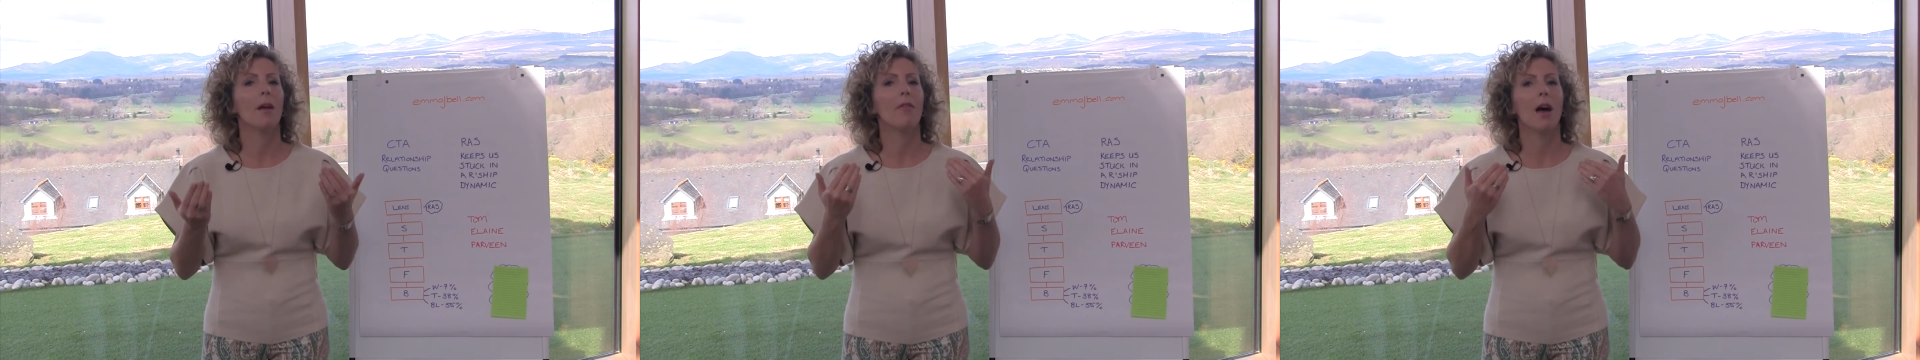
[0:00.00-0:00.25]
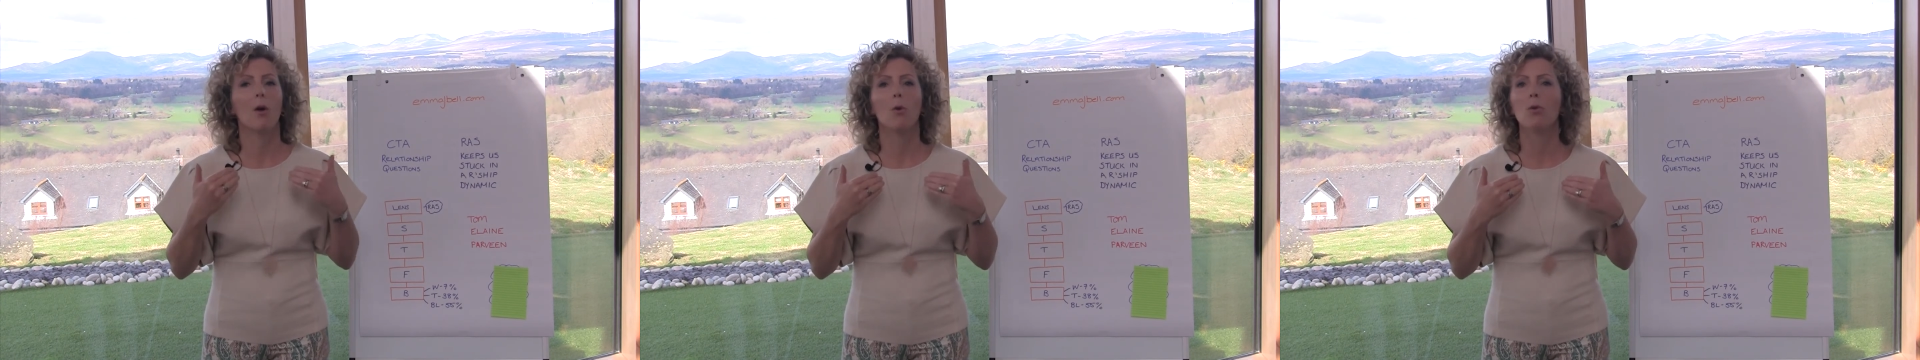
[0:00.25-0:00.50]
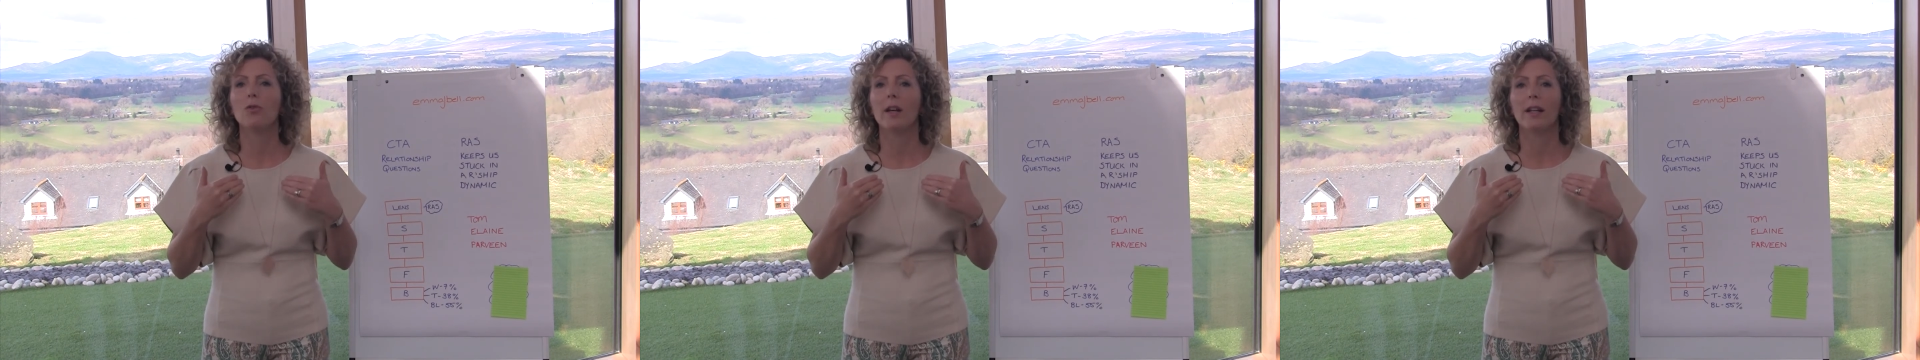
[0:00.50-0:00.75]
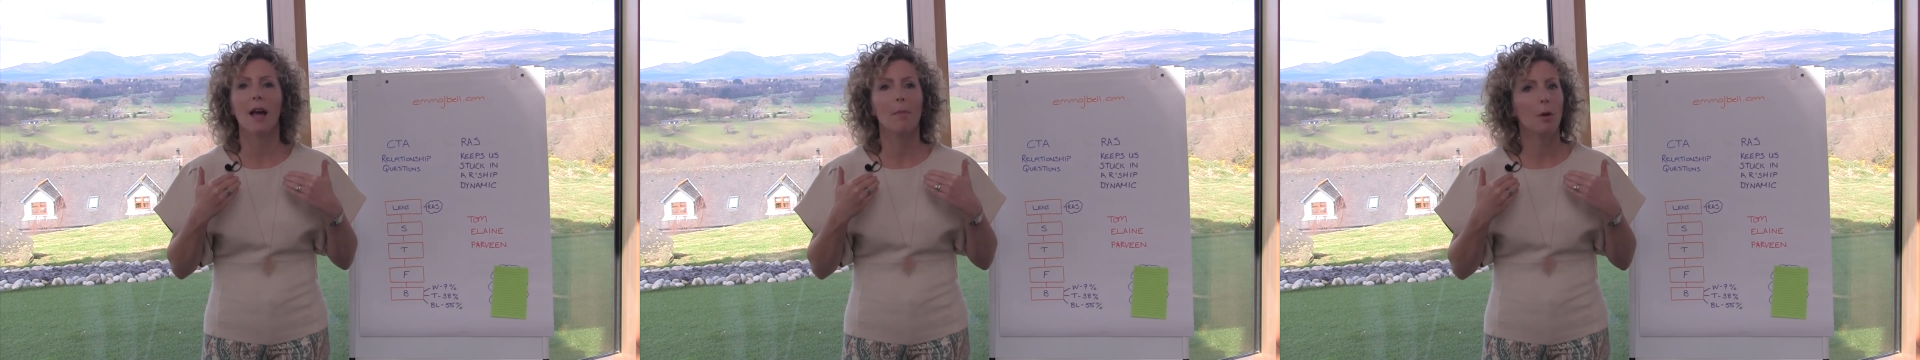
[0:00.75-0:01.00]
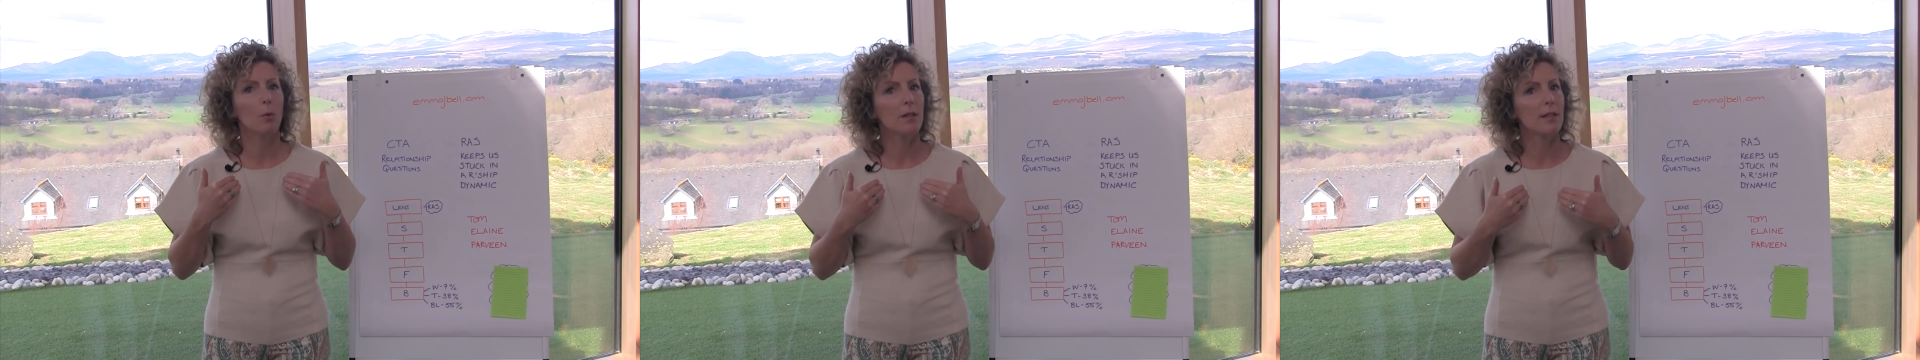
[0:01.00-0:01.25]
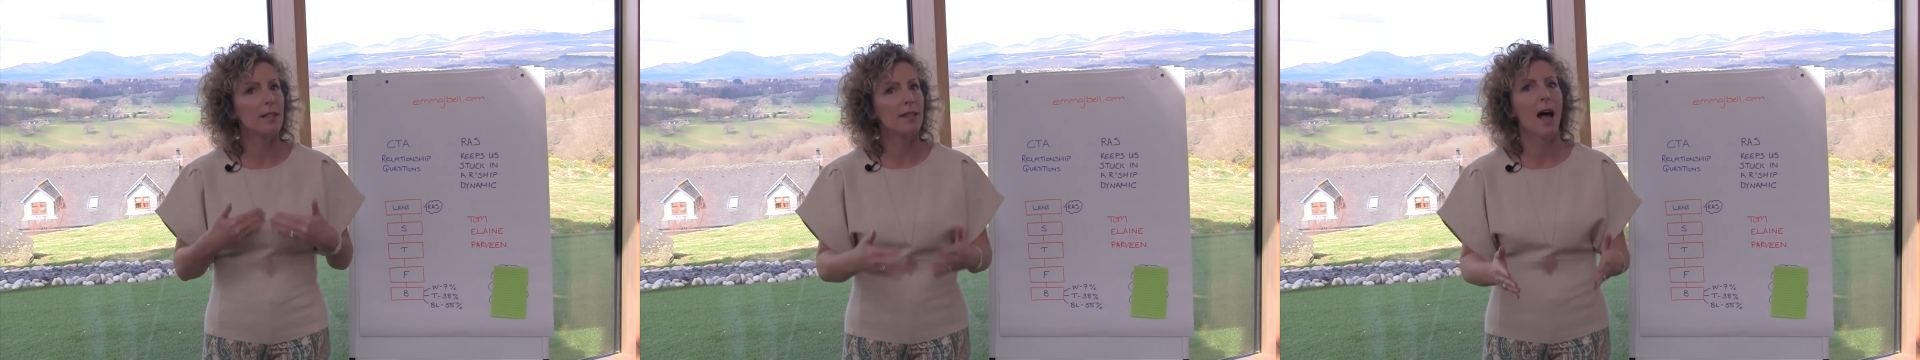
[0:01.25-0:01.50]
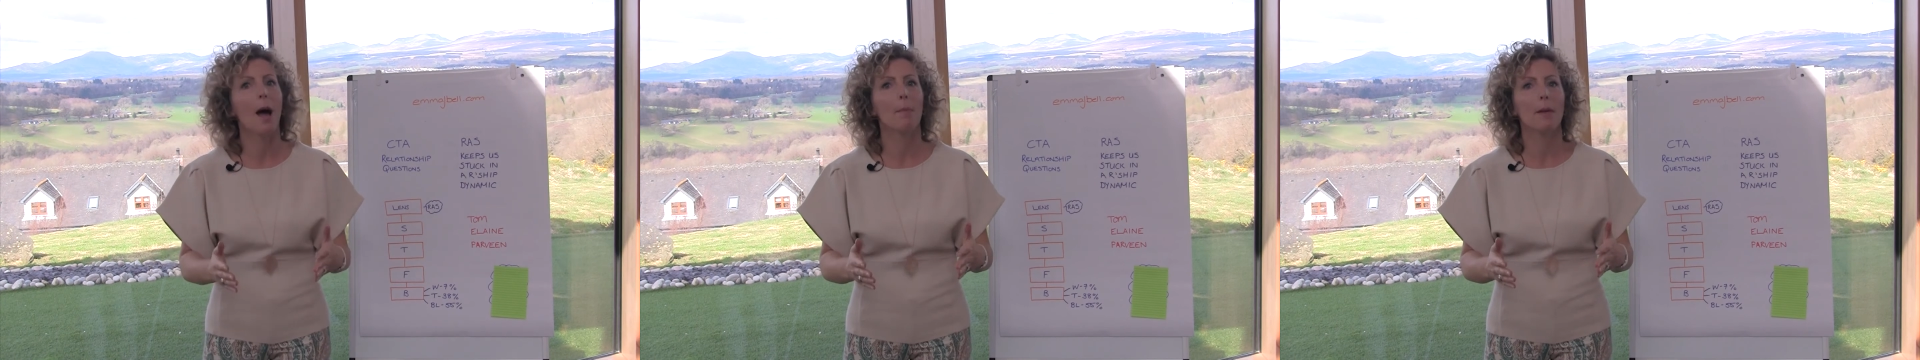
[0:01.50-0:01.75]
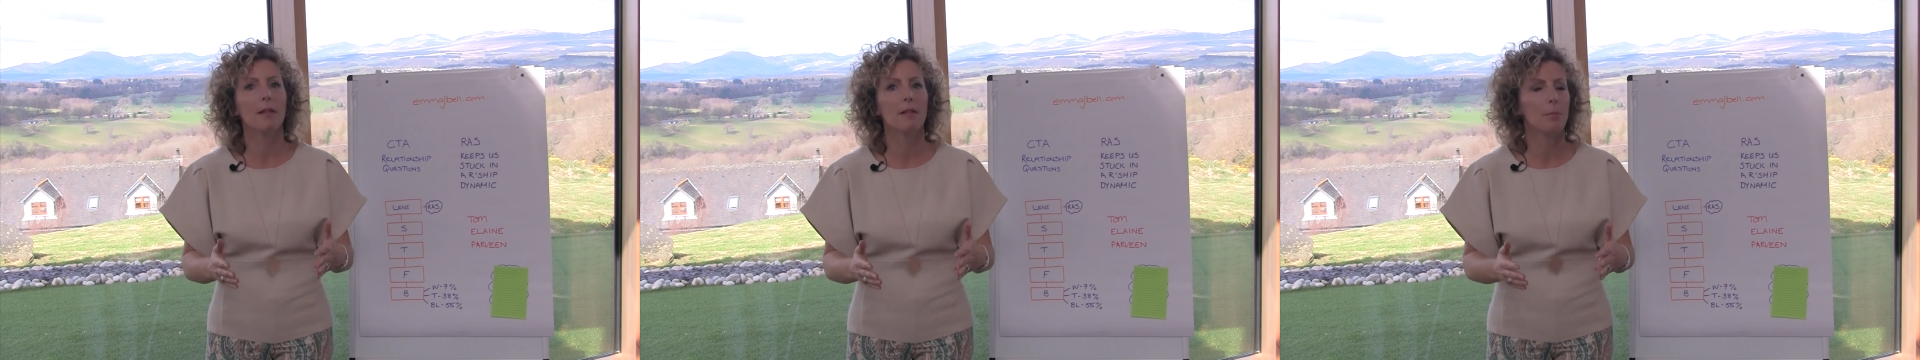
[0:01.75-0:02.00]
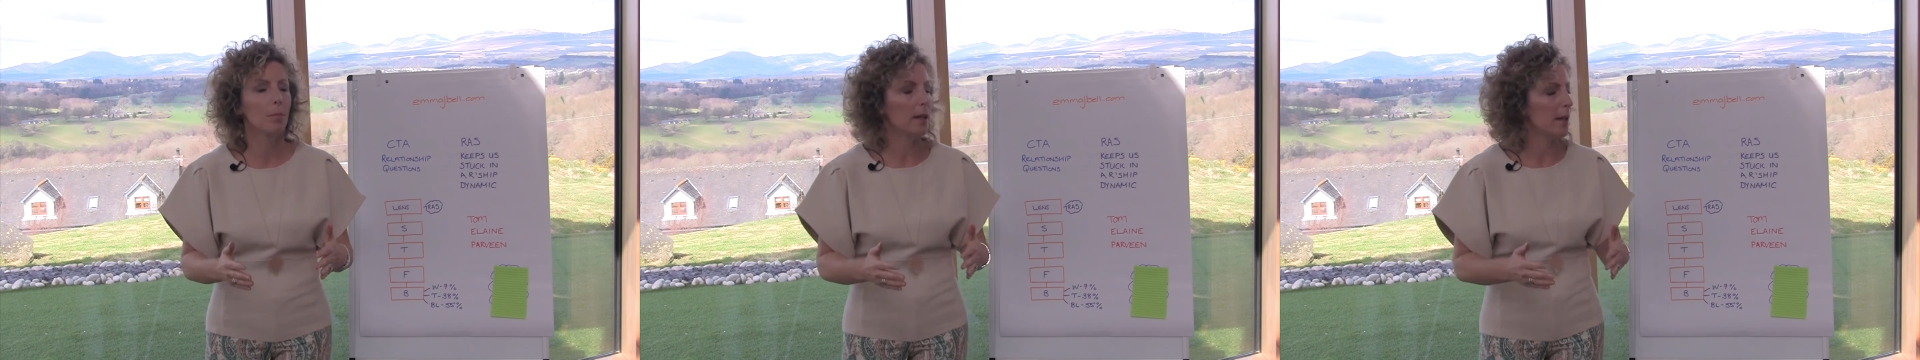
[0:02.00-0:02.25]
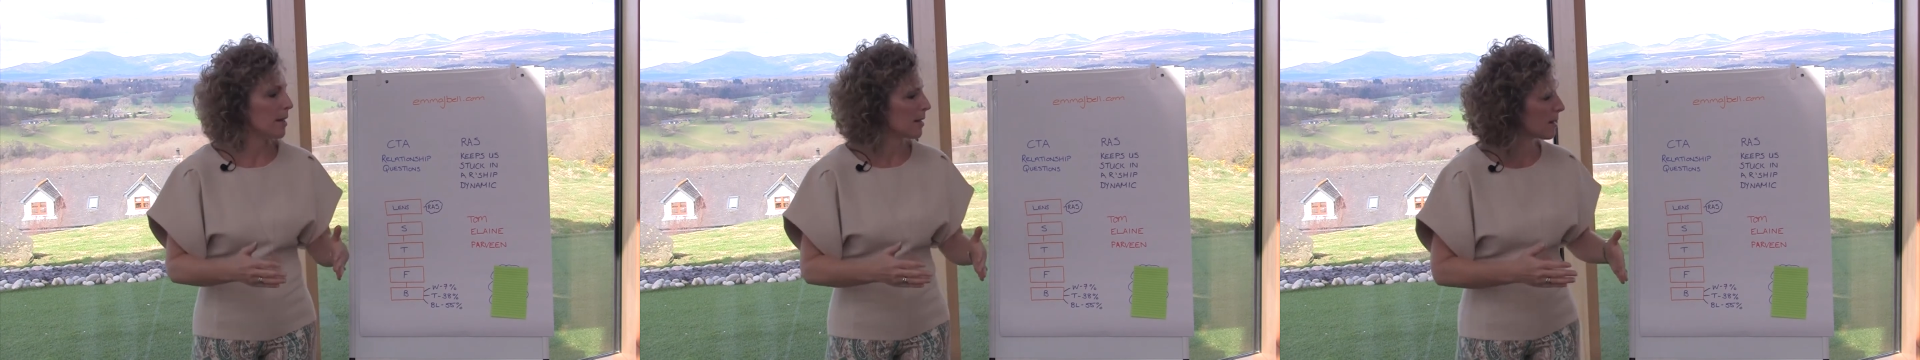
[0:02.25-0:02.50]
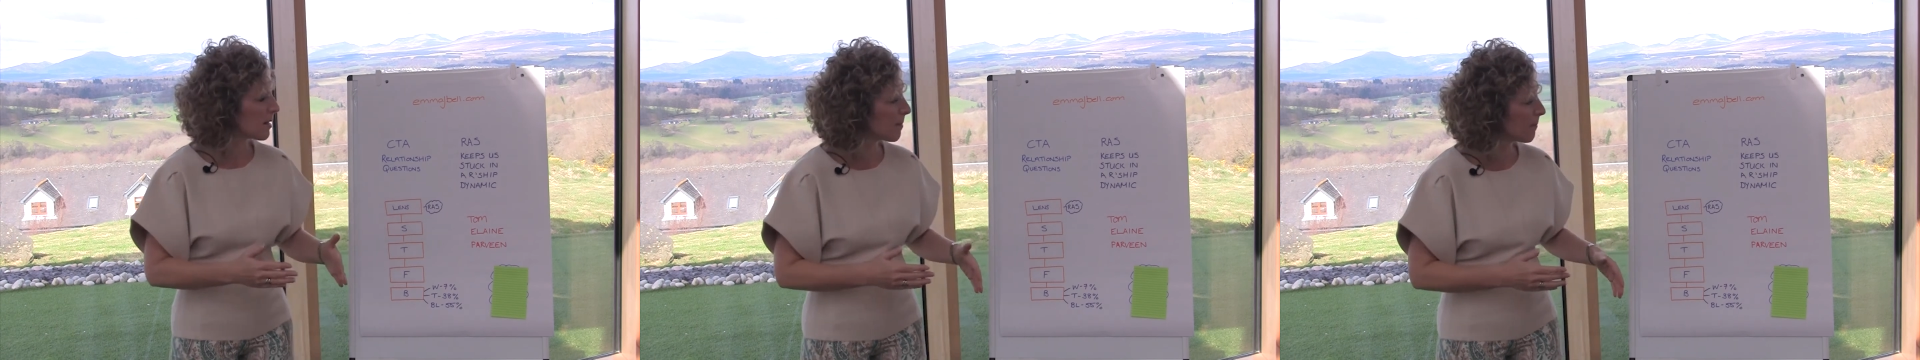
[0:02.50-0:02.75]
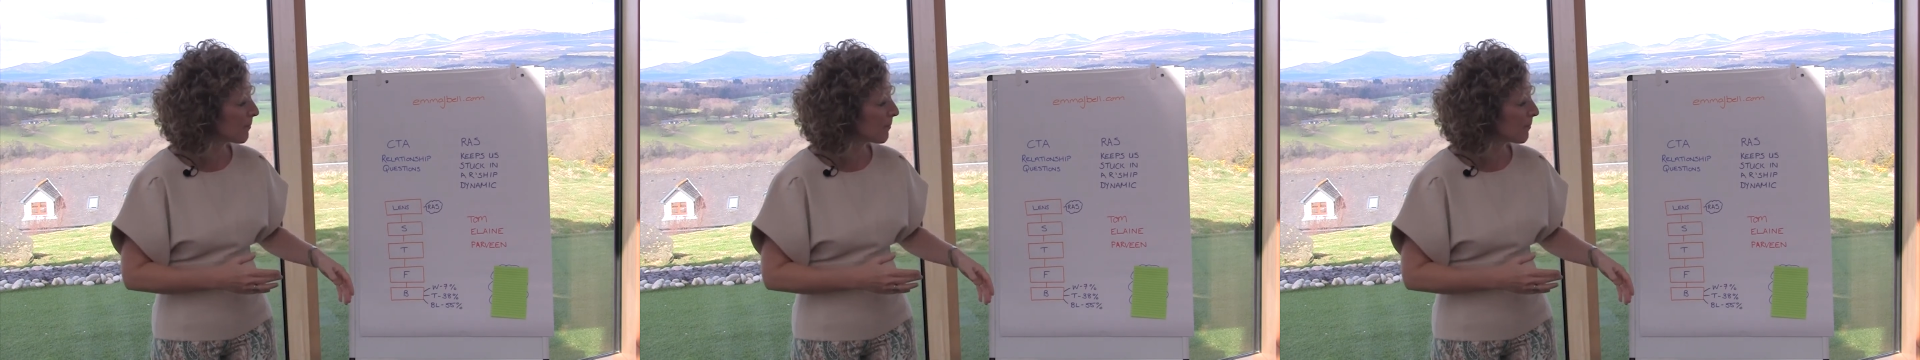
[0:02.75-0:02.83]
and that old dynamic will snap into place.